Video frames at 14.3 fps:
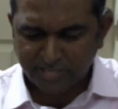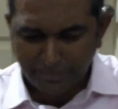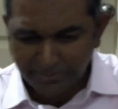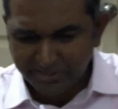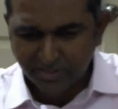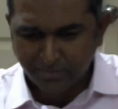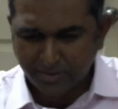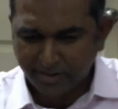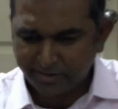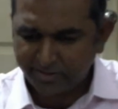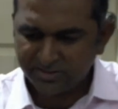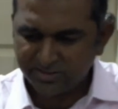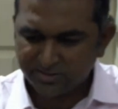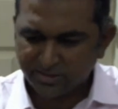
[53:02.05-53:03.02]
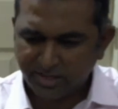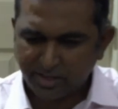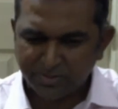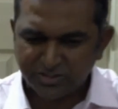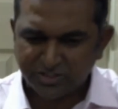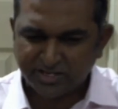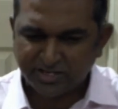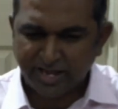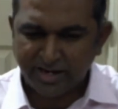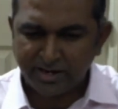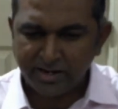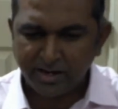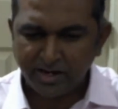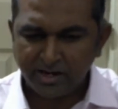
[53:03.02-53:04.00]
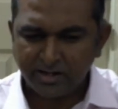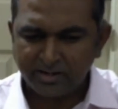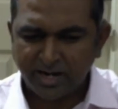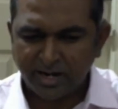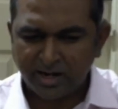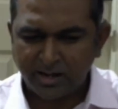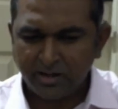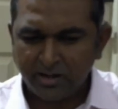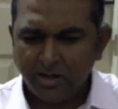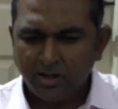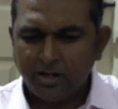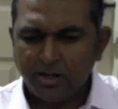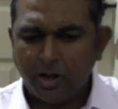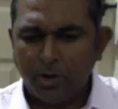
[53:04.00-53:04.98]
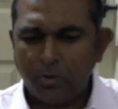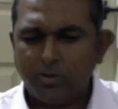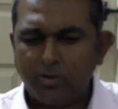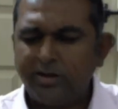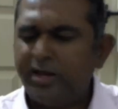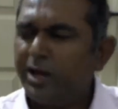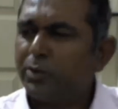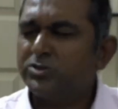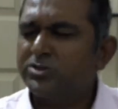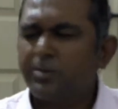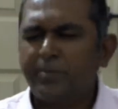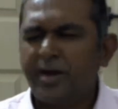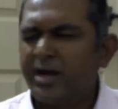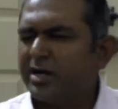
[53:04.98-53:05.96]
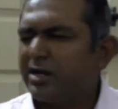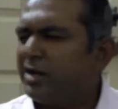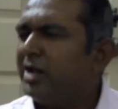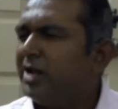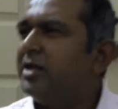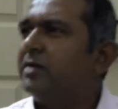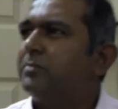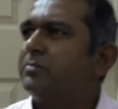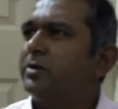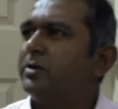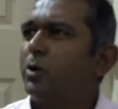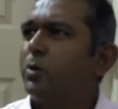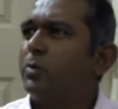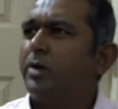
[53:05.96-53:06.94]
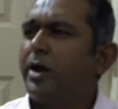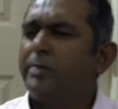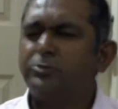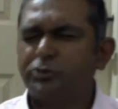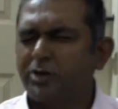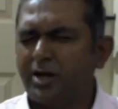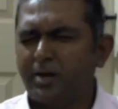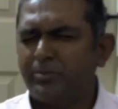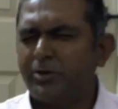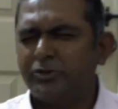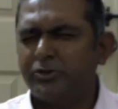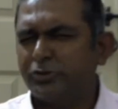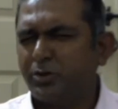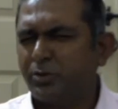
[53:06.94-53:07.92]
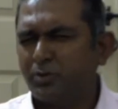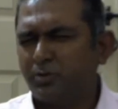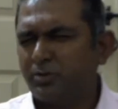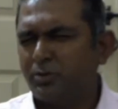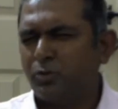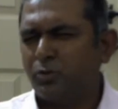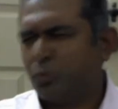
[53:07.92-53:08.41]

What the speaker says: Japanese American's name is Ken Tada. Now, here was a man clearly, you know, I'm not sure